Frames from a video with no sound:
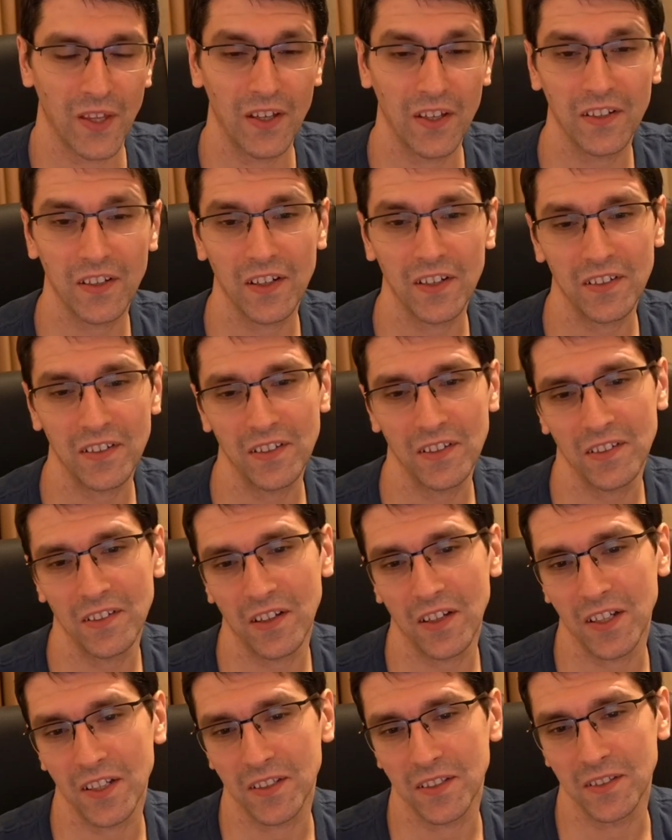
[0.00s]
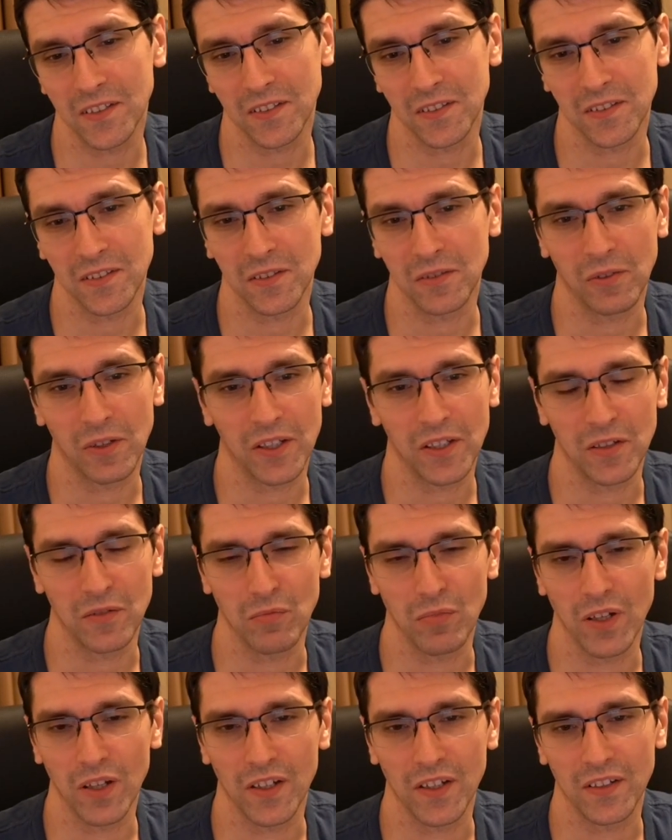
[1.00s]
I really like the way he
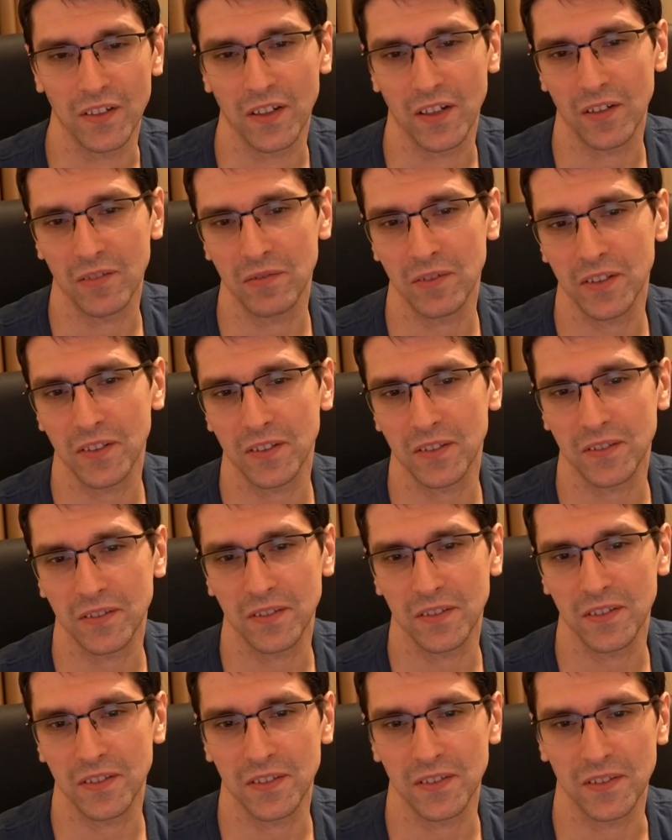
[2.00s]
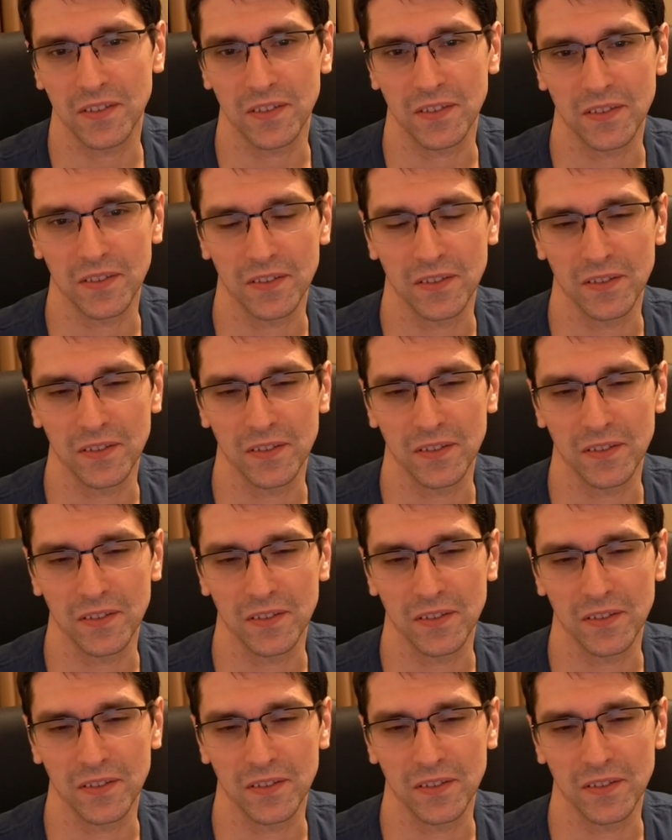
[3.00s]
played. I think this is